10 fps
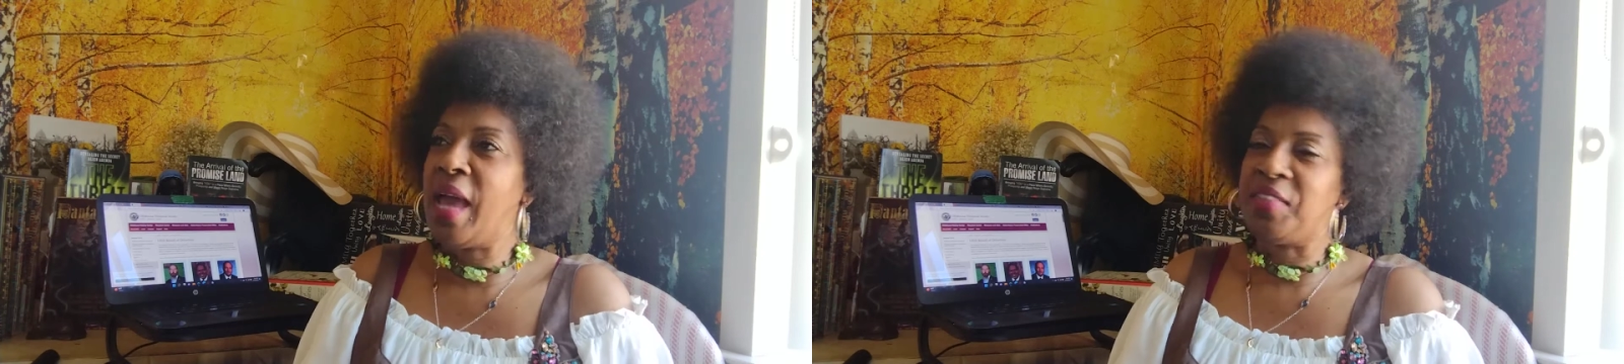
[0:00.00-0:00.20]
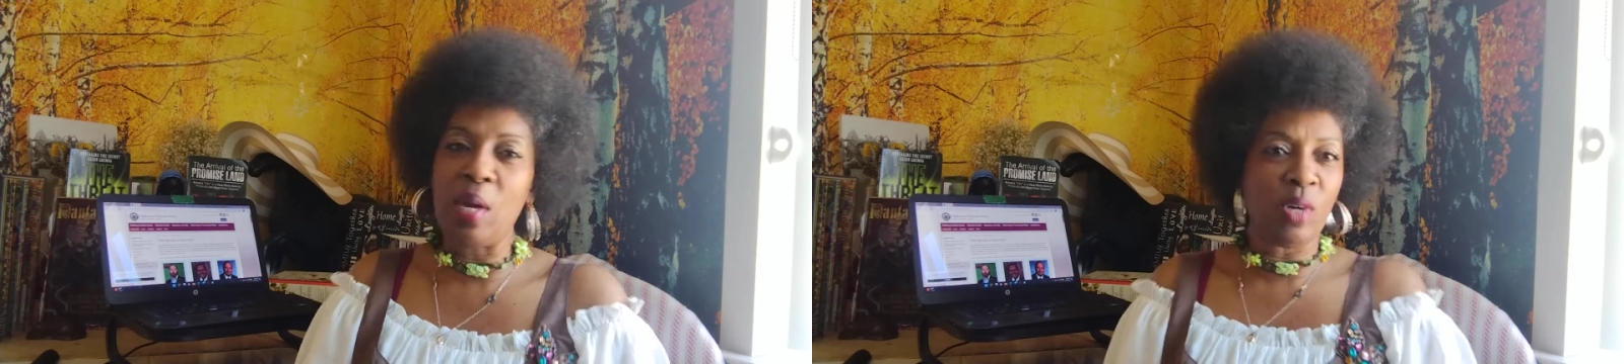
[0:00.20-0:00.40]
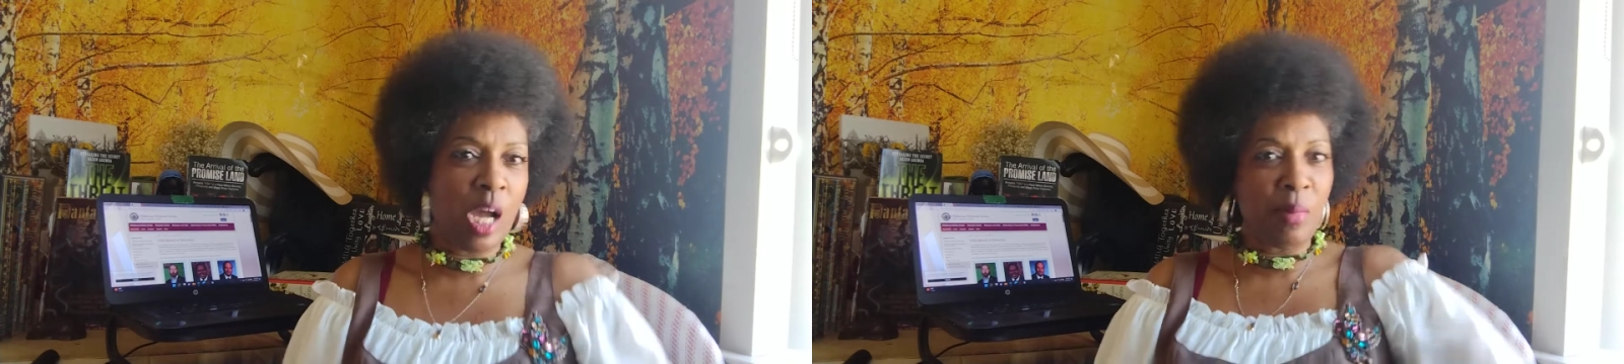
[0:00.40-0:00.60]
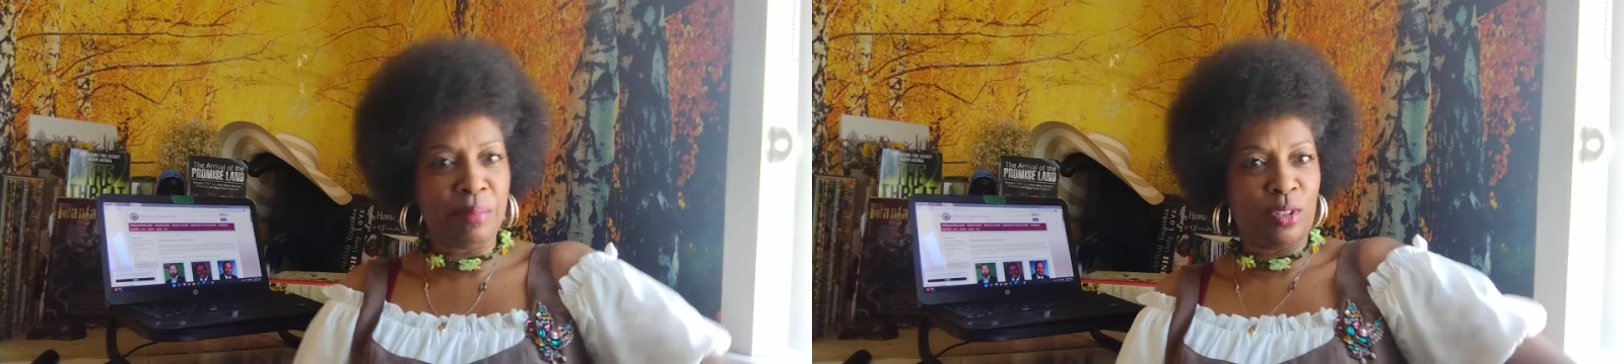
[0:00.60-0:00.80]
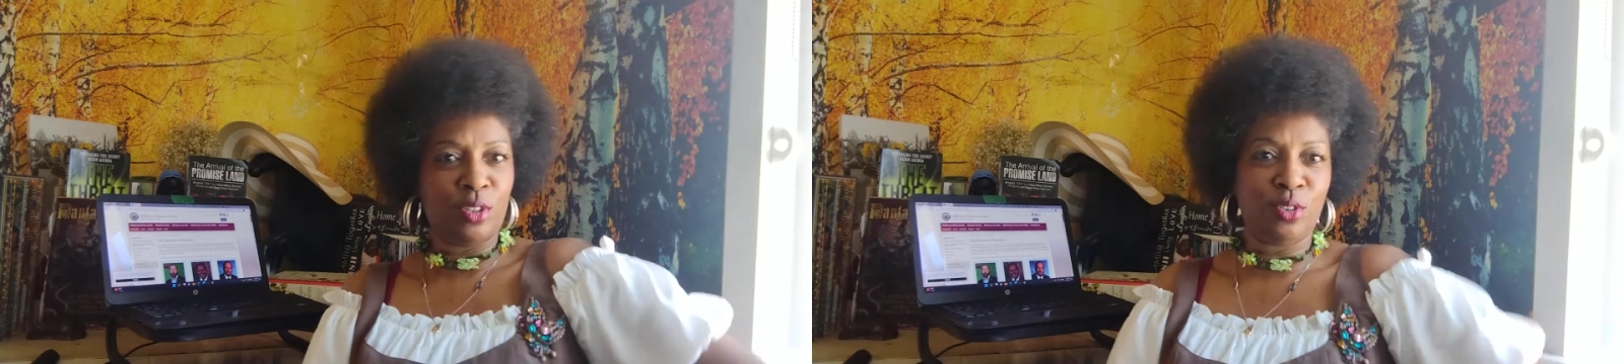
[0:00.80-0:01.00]
And they would come
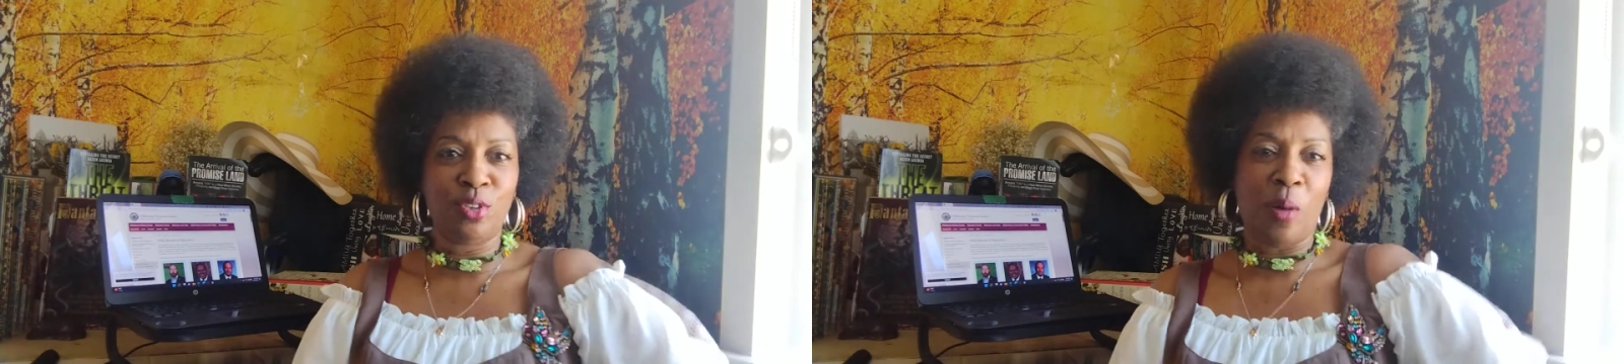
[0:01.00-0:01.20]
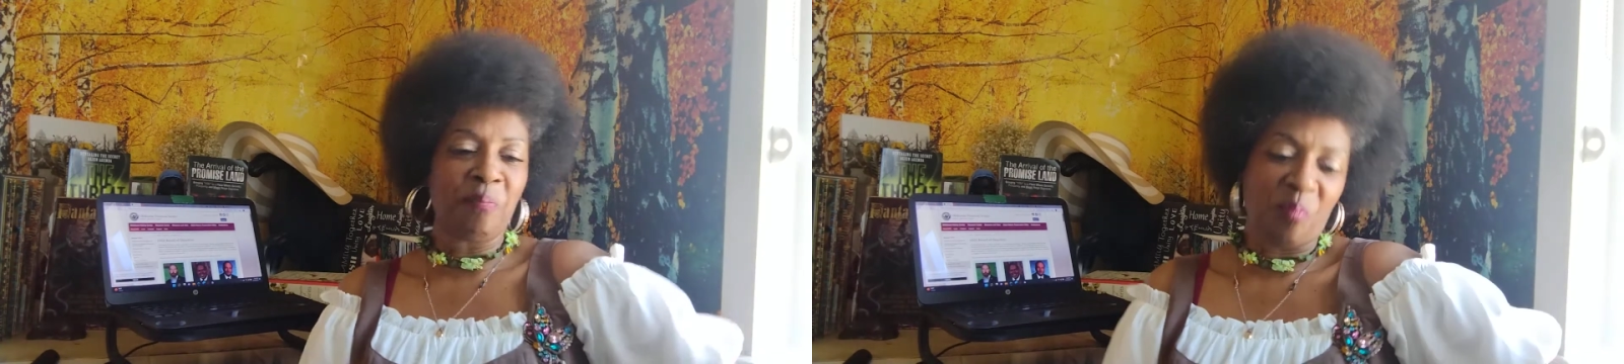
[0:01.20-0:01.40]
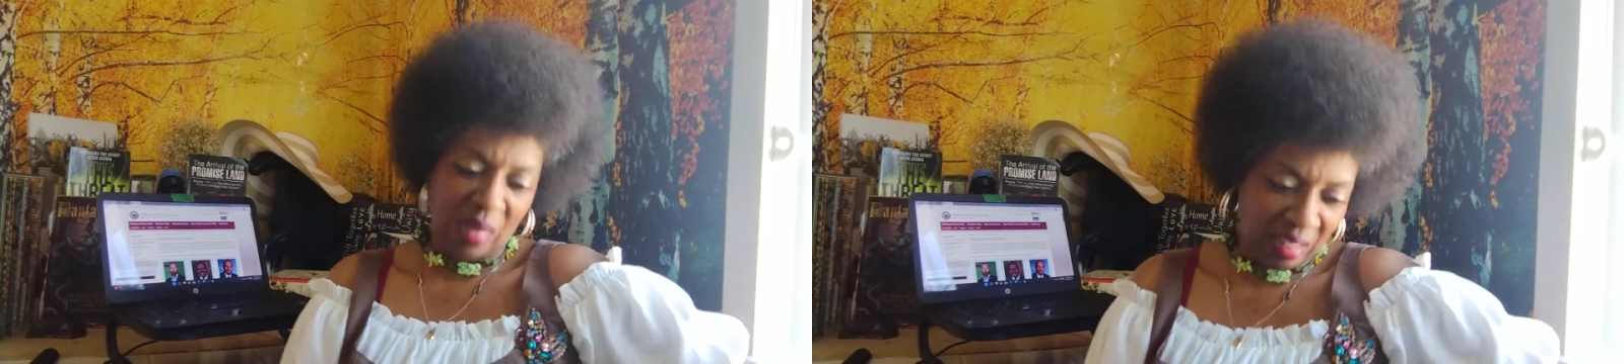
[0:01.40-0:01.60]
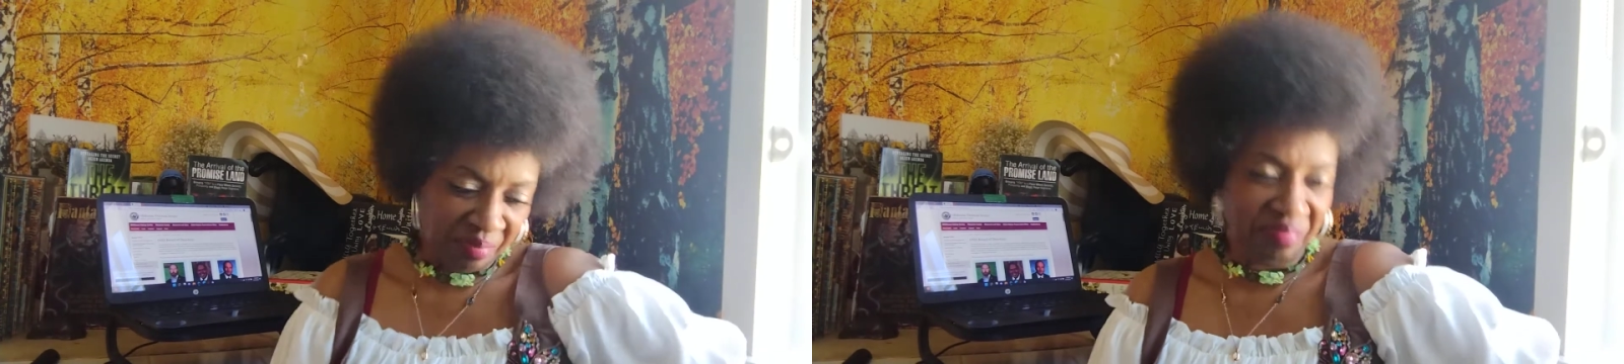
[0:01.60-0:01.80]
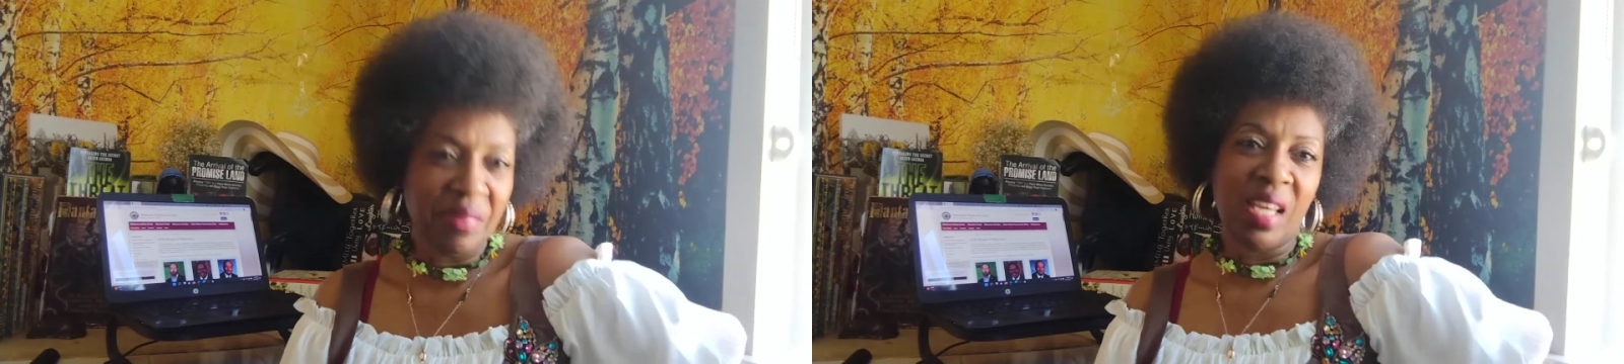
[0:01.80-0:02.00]
up to you, you know,
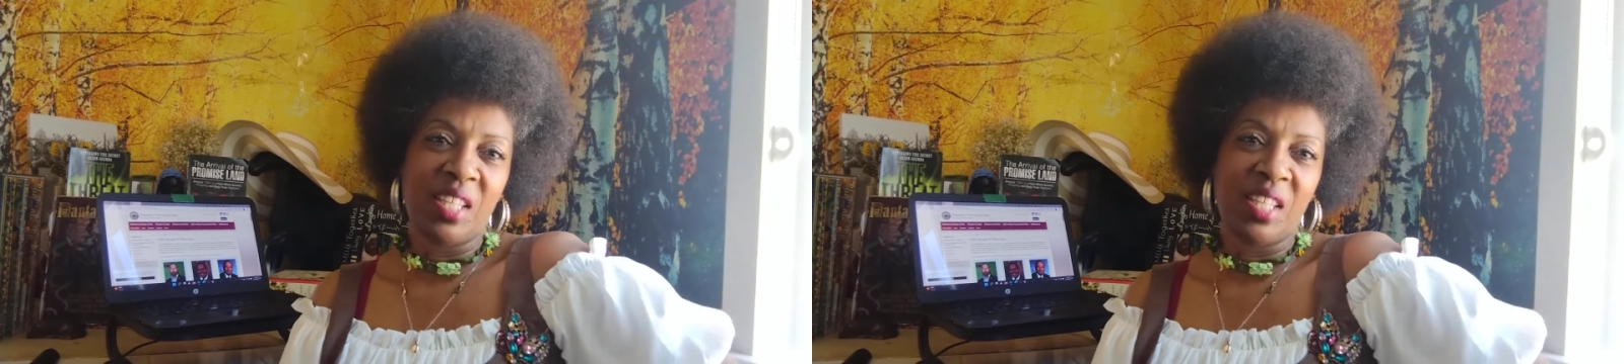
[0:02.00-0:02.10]
mm,